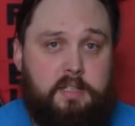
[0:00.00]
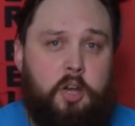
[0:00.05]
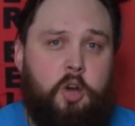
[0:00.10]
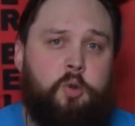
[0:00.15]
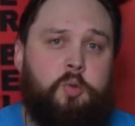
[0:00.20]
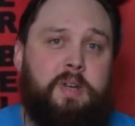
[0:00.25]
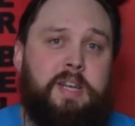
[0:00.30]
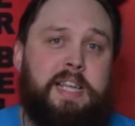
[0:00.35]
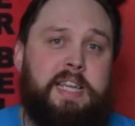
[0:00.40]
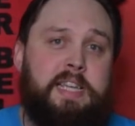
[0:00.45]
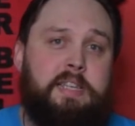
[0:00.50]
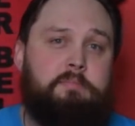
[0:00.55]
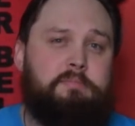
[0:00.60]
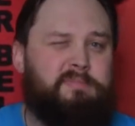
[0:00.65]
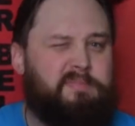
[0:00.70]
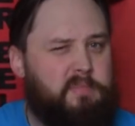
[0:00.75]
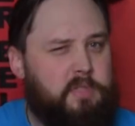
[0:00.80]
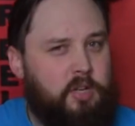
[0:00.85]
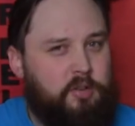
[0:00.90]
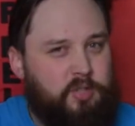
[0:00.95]
Only
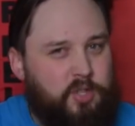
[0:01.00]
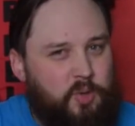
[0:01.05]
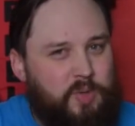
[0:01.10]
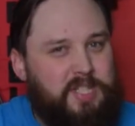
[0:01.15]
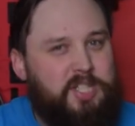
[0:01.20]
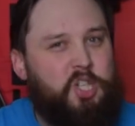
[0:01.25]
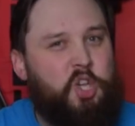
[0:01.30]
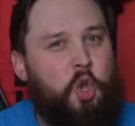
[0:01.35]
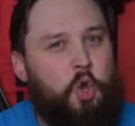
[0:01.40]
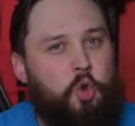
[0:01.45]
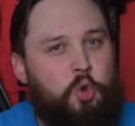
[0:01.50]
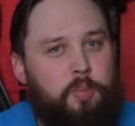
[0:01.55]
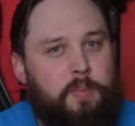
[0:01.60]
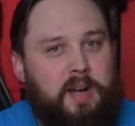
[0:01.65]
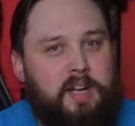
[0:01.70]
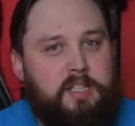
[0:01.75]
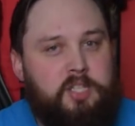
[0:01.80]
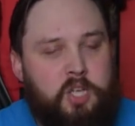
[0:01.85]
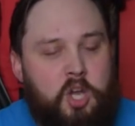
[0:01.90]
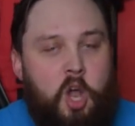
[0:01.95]
don't do it too
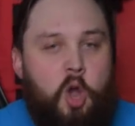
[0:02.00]
much